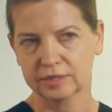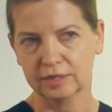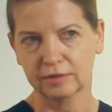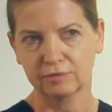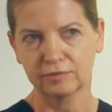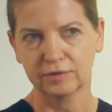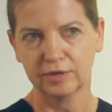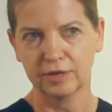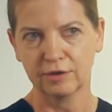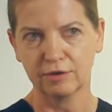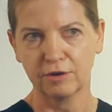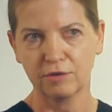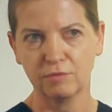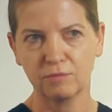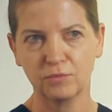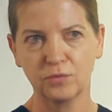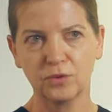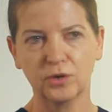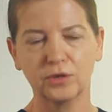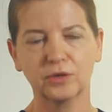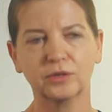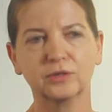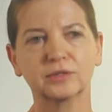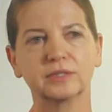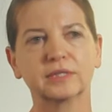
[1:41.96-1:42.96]
have their own
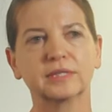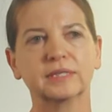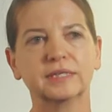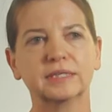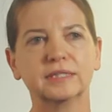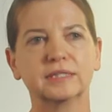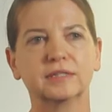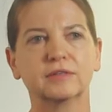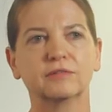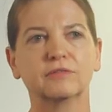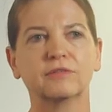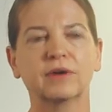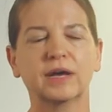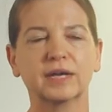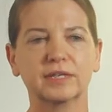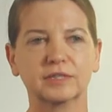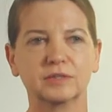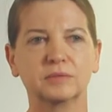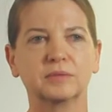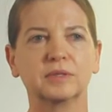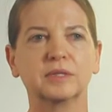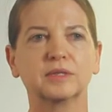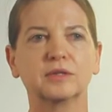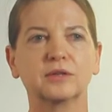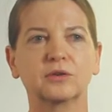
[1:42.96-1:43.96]
world and it's the
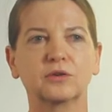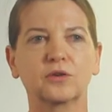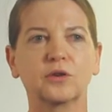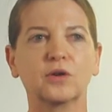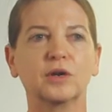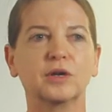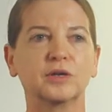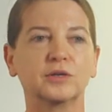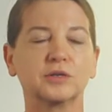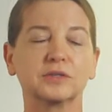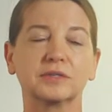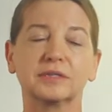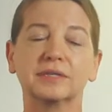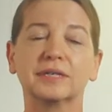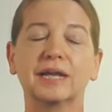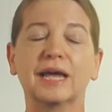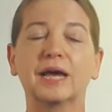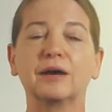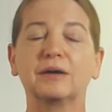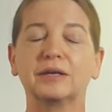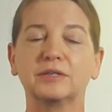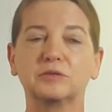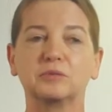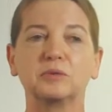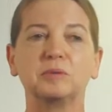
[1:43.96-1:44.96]
facts within the Chronicles. And
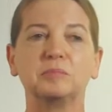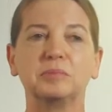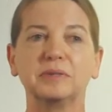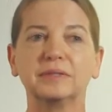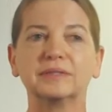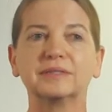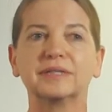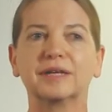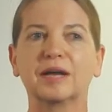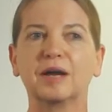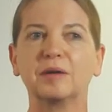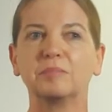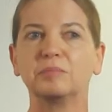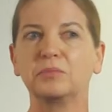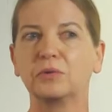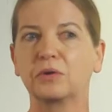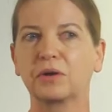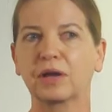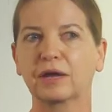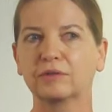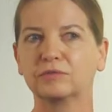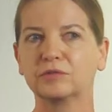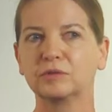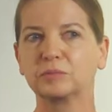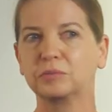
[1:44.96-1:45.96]
now as we're building up
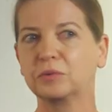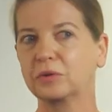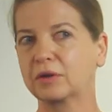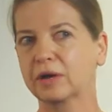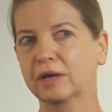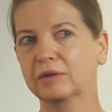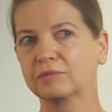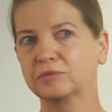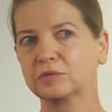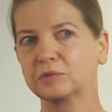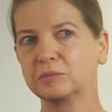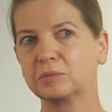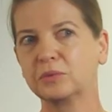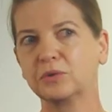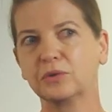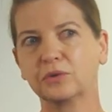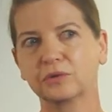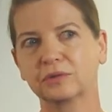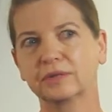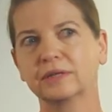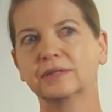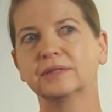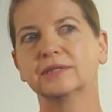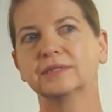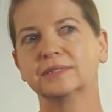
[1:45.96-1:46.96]
book after book after book,
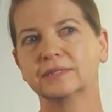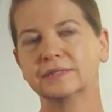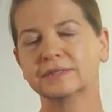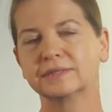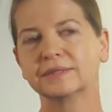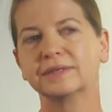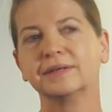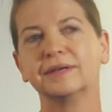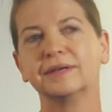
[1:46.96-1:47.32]
then this is,